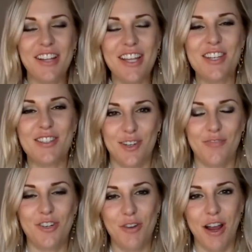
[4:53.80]
deserve
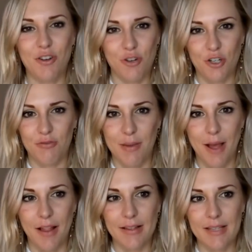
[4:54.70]
to try nutritional
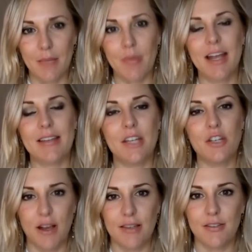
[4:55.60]
rebalancing, because it
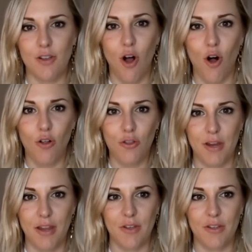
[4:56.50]
addresses all three
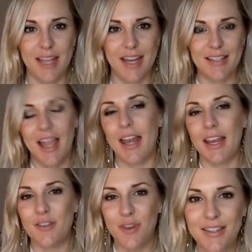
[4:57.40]
of those things. And it
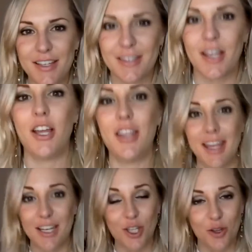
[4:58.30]
addresses
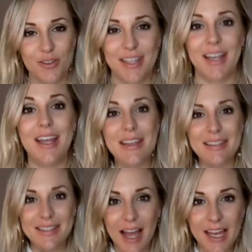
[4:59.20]
it using
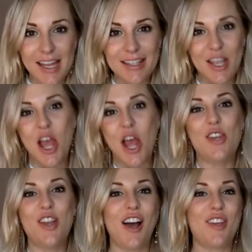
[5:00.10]
science,
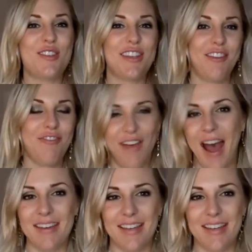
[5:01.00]
not using fad